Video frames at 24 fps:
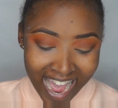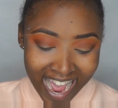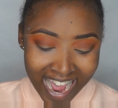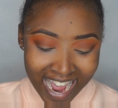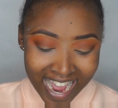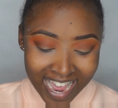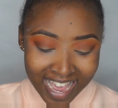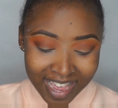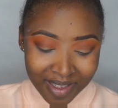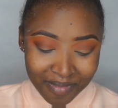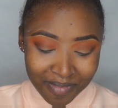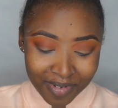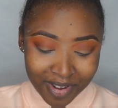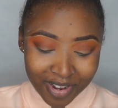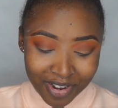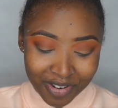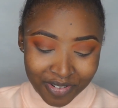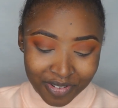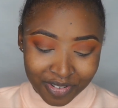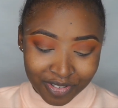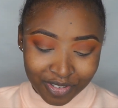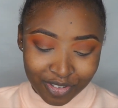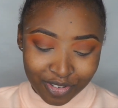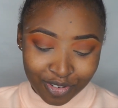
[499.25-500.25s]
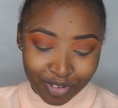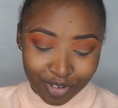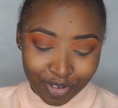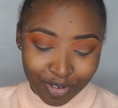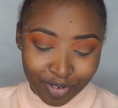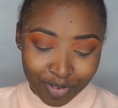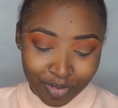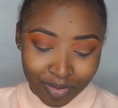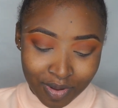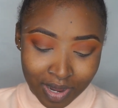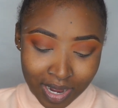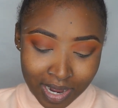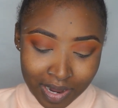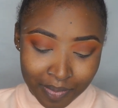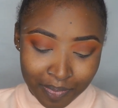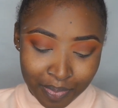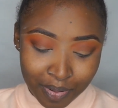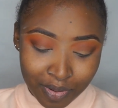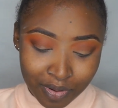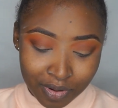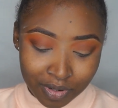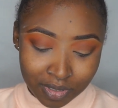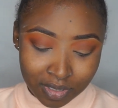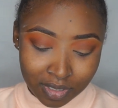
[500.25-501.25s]
I am going to
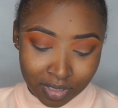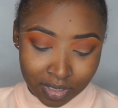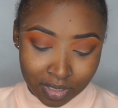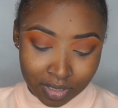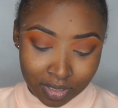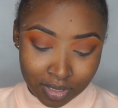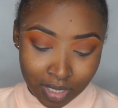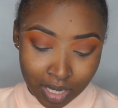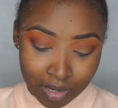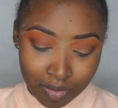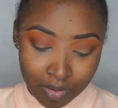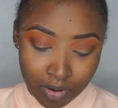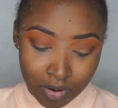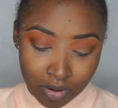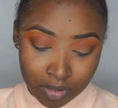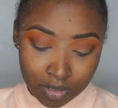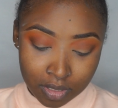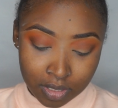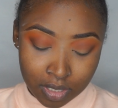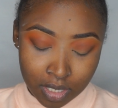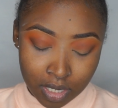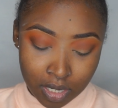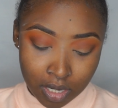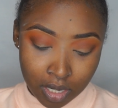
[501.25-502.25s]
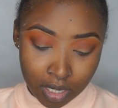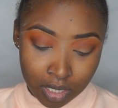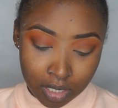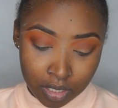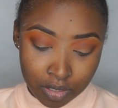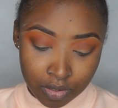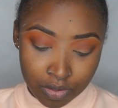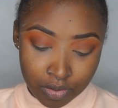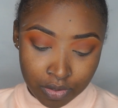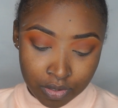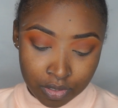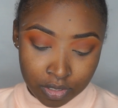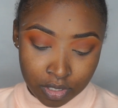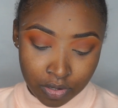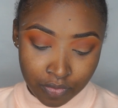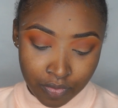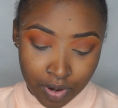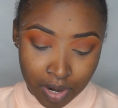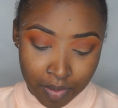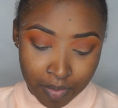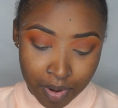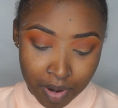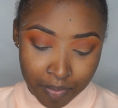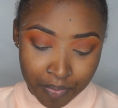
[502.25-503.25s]
put the same concealer I used
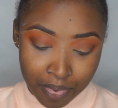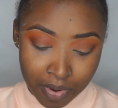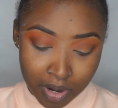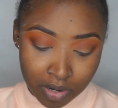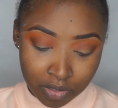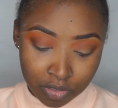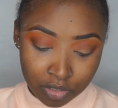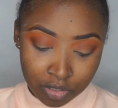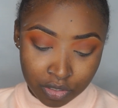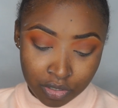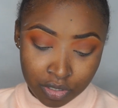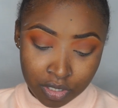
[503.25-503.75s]
around my brows.